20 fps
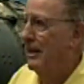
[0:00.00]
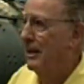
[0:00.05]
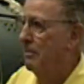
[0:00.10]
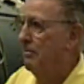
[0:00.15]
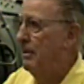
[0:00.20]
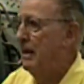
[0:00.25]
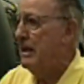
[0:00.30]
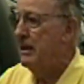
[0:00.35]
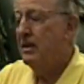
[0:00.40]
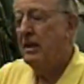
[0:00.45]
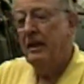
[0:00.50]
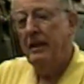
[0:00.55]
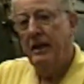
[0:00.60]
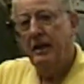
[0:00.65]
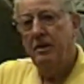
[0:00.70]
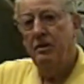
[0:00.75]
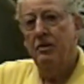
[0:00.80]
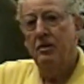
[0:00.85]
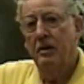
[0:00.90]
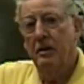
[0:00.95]
The basic
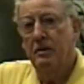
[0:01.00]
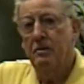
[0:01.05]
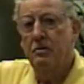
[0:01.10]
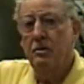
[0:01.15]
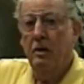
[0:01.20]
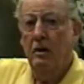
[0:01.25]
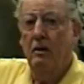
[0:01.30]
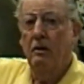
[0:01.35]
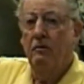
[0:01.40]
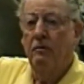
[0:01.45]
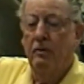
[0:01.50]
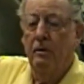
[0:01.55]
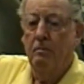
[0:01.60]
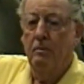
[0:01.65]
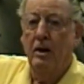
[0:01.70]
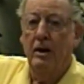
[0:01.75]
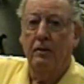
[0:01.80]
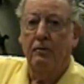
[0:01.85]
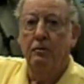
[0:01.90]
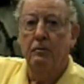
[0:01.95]
engine itself at
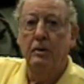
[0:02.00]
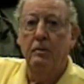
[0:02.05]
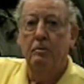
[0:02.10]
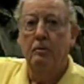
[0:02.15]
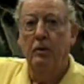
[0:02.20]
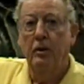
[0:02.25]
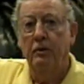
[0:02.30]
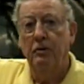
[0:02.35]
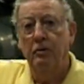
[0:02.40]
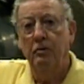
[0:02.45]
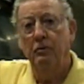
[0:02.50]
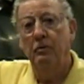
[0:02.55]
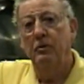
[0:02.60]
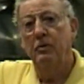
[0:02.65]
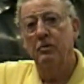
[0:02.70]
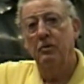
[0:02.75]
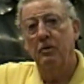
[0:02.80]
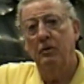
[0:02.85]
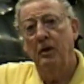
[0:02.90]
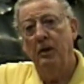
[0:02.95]
Mach
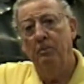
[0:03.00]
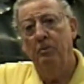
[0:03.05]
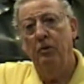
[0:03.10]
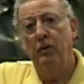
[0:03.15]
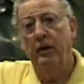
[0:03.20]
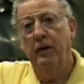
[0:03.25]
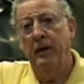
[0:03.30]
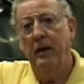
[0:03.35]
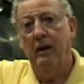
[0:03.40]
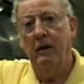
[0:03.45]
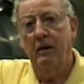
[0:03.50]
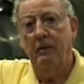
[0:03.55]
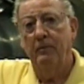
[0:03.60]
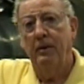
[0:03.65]
3.2 is only putting out